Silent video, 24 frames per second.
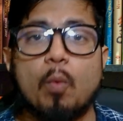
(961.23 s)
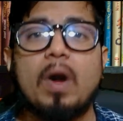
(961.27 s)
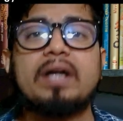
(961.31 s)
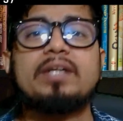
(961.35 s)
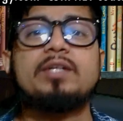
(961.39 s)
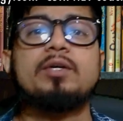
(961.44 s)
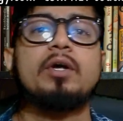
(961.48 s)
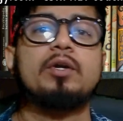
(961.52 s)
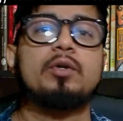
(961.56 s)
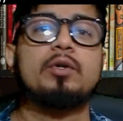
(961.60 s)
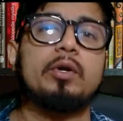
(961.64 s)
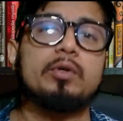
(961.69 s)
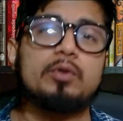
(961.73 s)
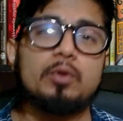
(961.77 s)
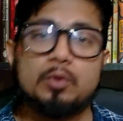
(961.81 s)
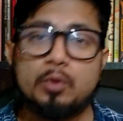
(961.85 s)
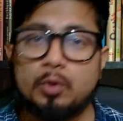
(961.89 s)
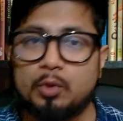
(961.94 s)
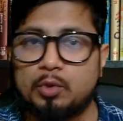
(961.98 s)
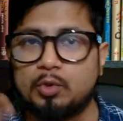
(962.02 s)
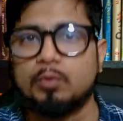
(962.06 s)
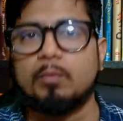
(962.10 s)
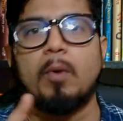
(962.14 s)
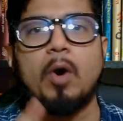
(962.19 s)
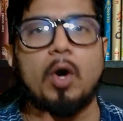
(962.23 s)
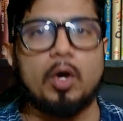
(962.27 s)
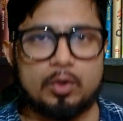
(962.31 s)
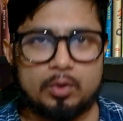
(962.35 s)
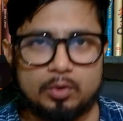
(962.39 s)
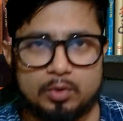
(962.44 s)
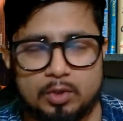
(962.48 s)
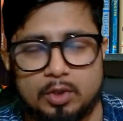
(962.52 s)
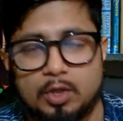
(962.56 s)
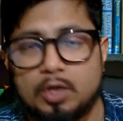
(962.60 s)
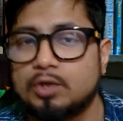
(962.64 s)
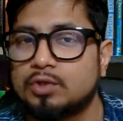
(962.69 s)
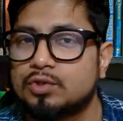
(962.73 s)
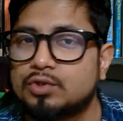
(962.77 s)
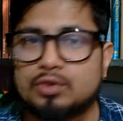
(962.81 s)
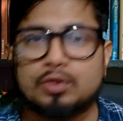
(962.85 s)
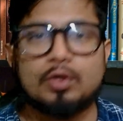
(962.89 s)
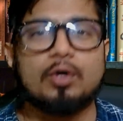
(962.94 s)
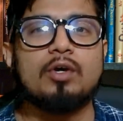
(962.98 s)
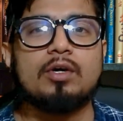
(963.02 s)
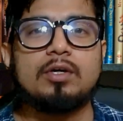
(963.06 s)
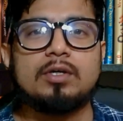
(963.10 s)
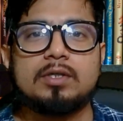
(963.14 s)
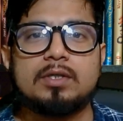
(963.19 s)
what you're going to do tomorrow
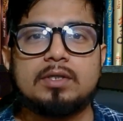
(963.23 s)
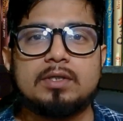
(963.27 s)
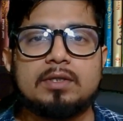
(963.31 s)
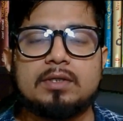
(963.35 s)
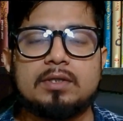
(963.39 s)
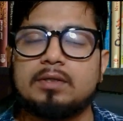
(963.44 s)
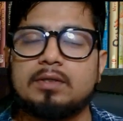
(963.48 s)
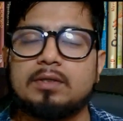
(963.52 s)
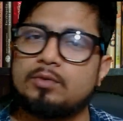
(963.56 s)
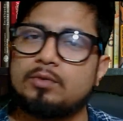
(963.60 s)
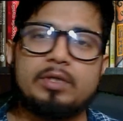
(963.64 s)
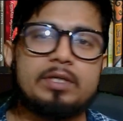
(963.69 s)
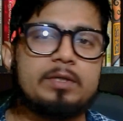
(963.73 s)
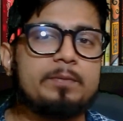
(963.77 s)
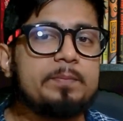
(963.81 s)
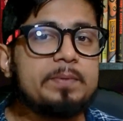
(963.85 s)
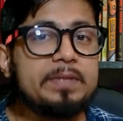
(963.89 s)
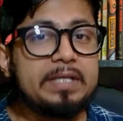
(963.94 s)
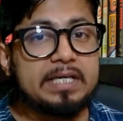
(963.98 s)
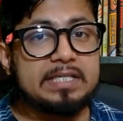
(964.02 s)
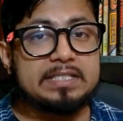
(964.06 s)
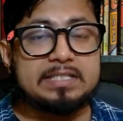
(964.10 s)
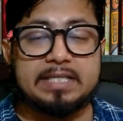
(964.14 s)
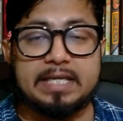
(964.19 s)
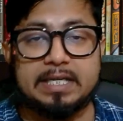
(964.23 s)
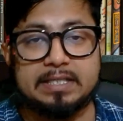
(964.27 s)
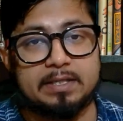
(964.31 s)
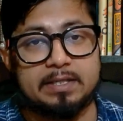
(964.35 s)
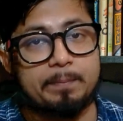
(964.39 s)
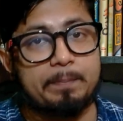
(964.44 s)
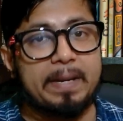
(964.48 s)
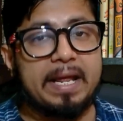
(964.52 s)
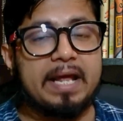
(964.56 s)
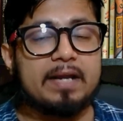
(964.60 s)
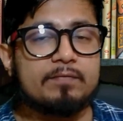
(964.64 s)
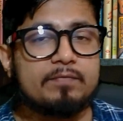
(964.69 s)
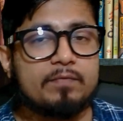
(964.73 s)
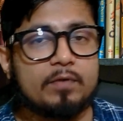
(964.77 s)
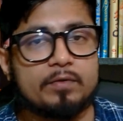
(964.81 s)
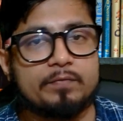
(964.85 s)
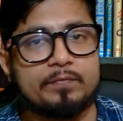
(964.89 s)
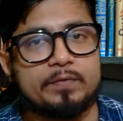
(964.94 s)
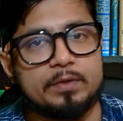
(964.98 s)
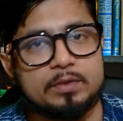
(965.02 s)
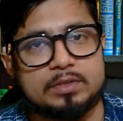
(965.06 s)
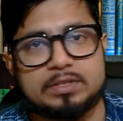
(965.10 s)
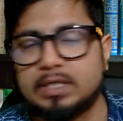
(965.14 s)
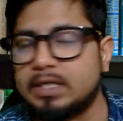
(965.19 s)
so doing phd and the plan
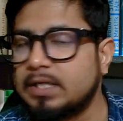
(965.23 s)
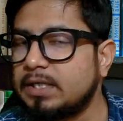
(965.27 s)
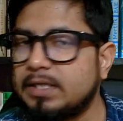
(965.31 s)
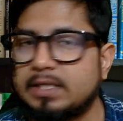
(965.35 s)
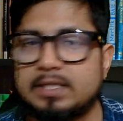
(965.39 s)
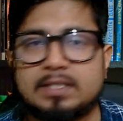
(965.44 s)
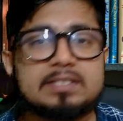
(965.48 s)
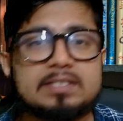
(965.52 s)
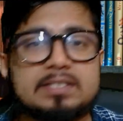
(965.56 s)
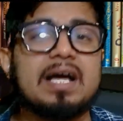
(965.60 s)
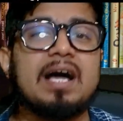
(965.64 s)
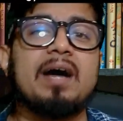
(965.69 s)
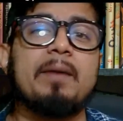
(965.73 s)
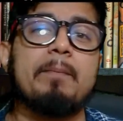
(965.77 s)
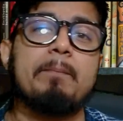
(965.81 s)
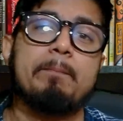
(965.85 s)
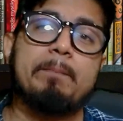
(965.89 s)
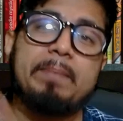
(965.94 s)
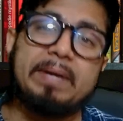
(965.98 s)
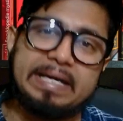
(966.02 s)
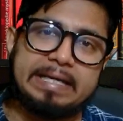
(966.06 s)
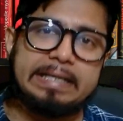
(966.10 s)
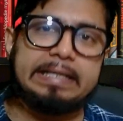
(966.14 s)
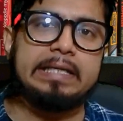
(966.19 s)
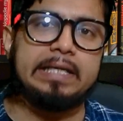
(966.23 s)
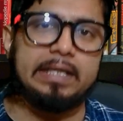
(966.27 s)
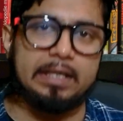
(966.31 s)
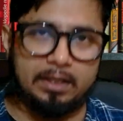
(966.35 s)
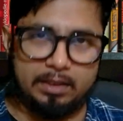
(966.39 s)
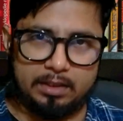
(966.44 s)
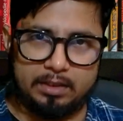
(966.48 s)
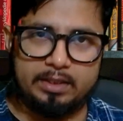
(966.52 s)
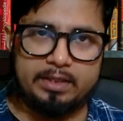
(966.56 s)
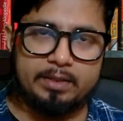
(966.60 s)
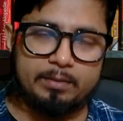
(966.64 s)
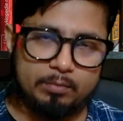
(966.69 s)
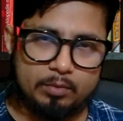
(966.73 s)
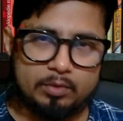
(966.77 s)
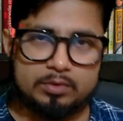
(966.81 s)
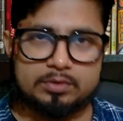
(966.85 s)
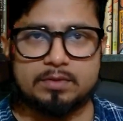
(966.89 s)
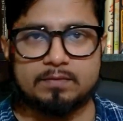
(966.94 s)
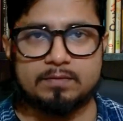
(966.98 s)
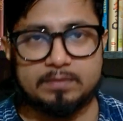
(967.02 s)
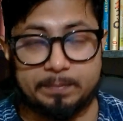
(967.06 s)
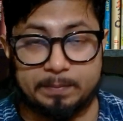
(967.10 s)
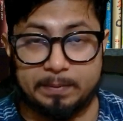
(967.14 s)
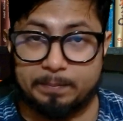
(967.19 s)
for future is a big deal in
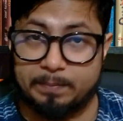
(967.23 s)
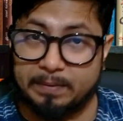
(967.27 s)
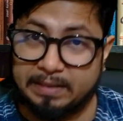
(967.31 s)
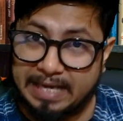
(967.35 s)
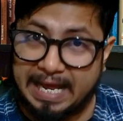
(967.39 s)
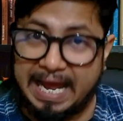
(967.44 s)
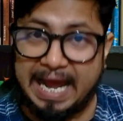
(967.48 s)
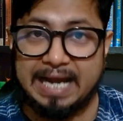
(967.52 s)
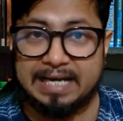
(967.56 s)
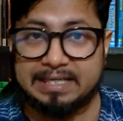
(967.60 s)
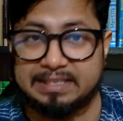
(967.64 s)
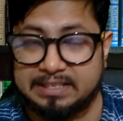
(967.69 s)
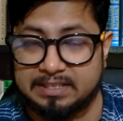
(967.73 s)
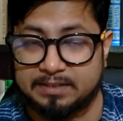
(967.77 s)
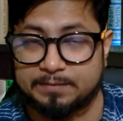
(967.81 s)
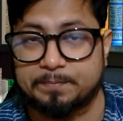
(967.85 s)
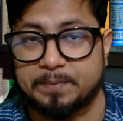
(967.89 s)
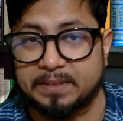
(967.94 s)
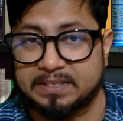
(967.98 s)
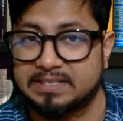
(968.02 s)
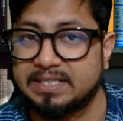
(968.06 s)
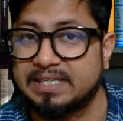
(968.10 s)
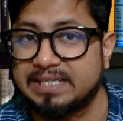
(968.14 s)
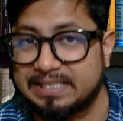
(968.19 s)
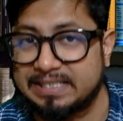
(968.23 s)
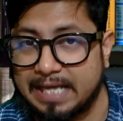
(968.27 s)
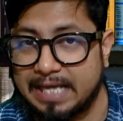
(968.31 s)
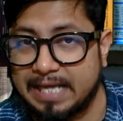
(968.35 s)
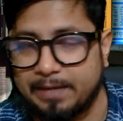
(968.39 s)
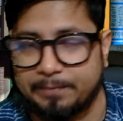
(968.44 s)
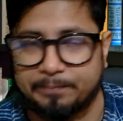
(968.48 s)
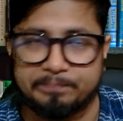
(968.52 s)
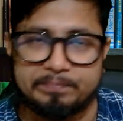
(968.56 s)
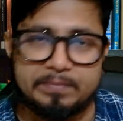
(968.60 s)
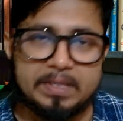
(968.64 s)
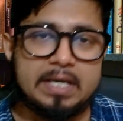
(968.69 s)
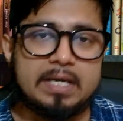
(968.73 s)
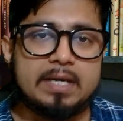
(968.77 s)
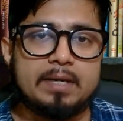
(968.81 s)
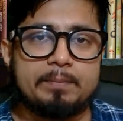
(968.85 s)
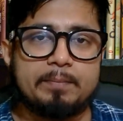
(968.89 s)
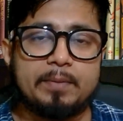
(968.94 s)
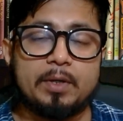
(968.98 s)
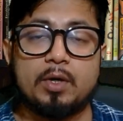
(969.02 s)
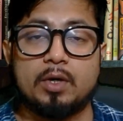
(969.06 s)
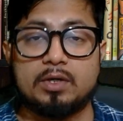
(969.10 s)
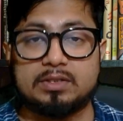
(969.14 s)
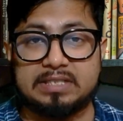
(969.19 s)
most of the people at this present time
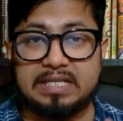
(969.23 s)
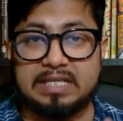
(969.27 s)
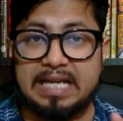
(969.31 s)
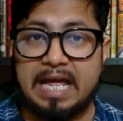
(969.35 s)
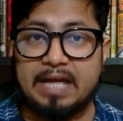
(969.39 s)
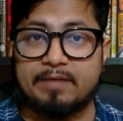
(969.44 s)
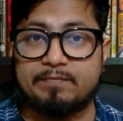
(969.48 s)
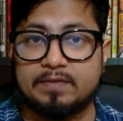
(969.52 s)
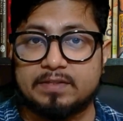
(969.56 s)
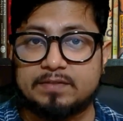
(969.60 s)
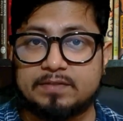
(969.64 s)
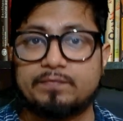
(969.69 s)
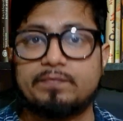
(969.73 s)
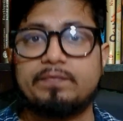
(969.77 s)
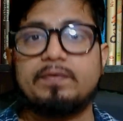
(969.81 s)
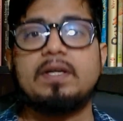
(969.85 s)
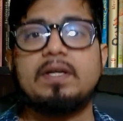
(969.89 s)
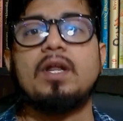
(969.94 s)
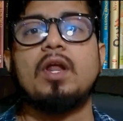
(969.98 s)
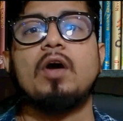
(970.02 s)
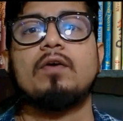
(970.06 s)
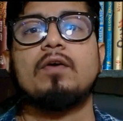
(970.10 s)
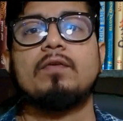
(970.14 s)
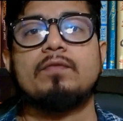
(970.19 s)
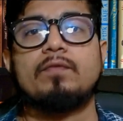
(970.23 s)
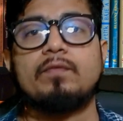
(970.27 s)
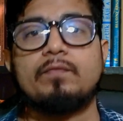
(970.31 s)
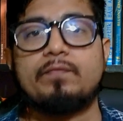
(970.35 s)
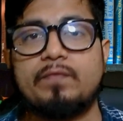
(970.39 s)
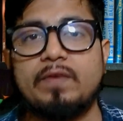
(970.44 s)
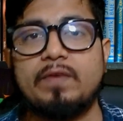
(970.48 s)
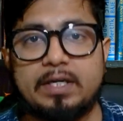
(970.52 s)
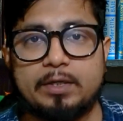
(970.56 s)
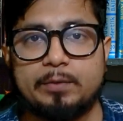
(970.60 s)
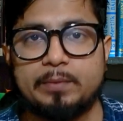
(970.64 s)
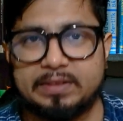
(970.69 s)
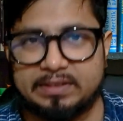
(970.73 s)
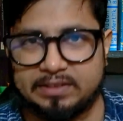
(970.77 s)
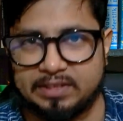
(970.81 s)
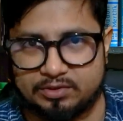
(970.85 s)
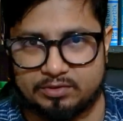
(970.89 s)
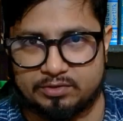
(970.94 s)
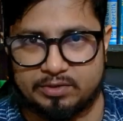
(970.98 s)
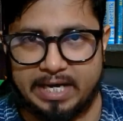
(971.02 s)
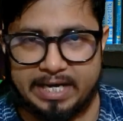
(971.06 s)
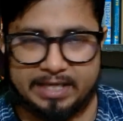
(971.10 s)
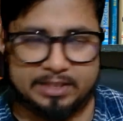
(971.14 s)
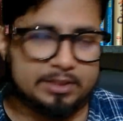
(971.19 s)
because the life is filled filled with
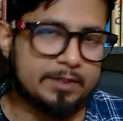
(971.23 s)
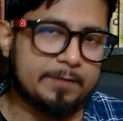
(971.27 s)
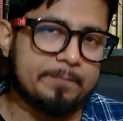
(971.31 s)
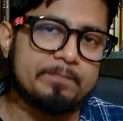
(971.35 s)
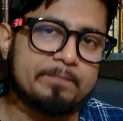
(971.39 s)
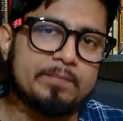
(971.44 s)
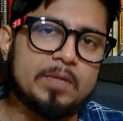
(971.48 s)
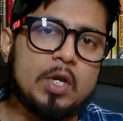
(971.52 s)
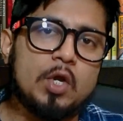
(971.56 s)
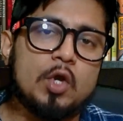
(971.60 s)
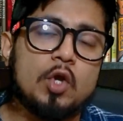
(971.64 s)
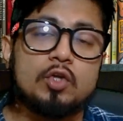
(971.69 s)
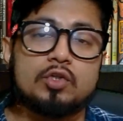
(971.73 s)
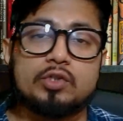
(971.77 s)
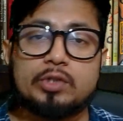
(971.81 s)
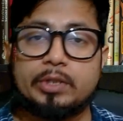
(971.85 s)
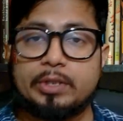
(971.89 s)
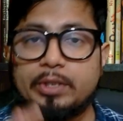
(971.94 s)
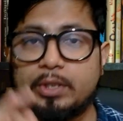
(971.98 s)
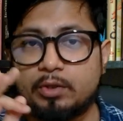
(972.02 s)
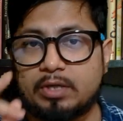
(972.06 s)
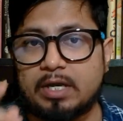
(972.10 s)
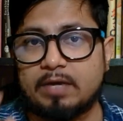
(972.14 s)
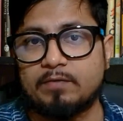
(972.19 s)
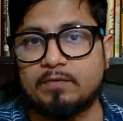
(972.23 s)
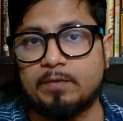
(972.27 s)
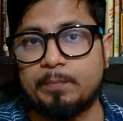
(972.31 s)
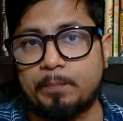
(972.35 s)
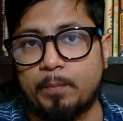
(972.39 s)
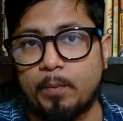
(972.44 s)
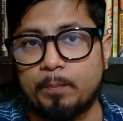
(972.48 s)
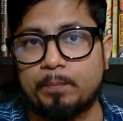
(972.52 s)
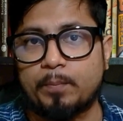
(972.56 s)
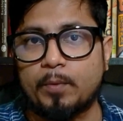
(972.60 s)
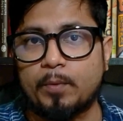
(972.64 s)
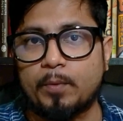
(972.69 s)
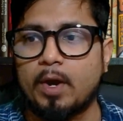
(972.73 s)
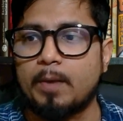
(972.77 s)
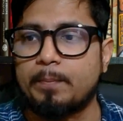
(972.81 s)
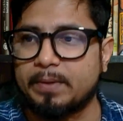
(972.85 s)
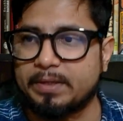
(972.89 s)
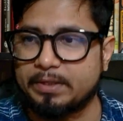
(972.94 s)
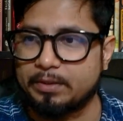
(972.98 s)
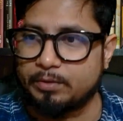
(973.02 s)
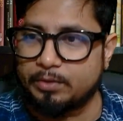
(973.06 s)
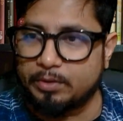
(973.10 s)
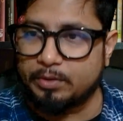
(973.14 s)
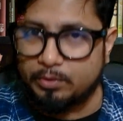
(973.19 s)
distraction so you need to have a
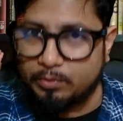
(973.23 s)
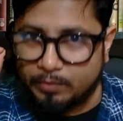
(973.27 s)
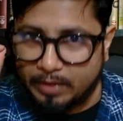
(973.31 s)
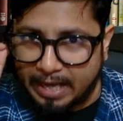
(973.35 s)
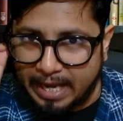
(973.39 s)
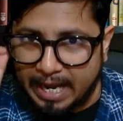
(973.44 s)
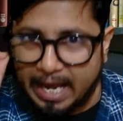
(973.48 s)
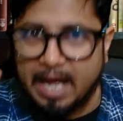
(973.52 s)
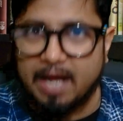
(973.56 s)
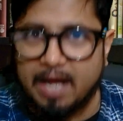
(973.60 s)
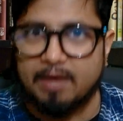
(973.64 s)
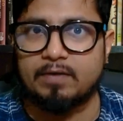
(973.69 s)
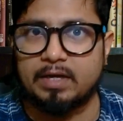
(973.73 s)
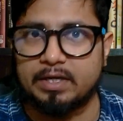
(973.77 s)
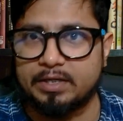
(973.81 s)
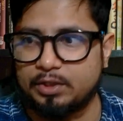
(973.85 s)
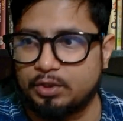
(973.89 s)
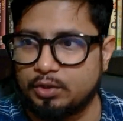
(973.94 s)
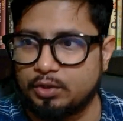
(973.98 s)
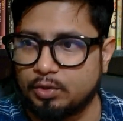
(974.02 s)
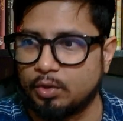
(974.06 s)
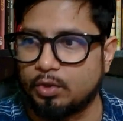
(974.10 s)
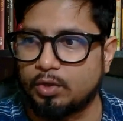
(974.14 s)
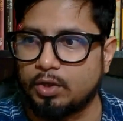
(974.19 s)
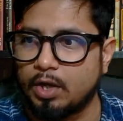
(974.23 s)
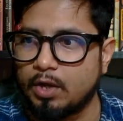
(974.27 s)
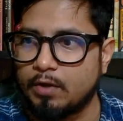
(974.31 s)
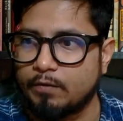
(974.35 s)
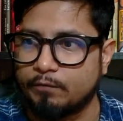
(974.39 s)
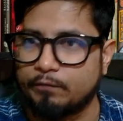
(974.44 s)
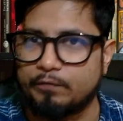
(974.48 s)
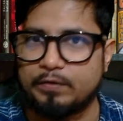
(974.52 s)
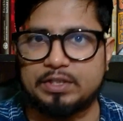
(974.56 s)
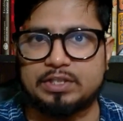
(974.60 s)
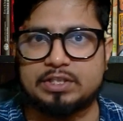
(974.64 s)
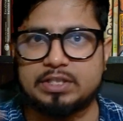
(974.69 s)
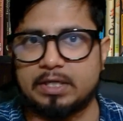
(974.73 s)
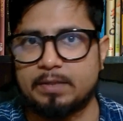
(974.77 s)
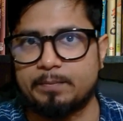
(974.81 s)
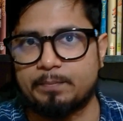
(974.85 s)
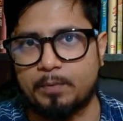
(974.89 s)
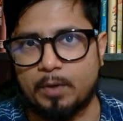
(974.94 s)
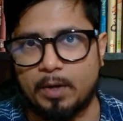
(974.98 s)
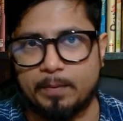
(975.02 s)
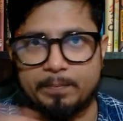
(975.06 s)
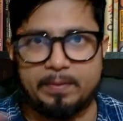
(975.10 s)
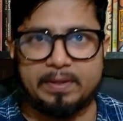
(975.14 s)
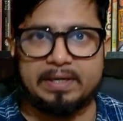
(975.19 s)
proper you need to have your
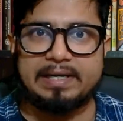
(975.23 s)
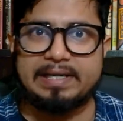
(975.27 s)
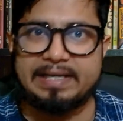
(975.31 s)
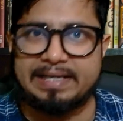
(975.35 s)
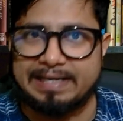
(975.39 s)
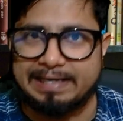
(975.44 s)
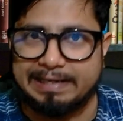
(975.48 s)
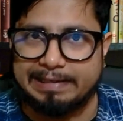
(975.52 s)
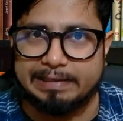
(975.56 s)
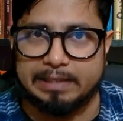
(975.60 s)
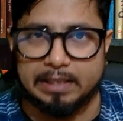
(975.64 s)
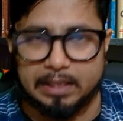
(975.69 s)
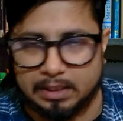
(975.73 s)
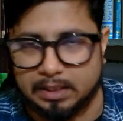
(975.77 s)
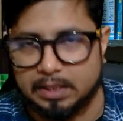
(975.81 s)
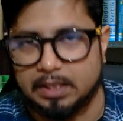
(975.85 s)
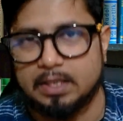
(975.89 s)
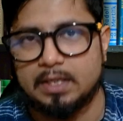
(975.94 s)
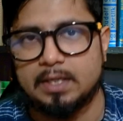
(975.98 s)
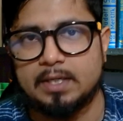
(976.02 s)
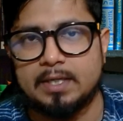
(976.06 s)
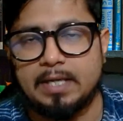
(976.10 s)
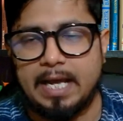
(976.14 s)
vision properly clear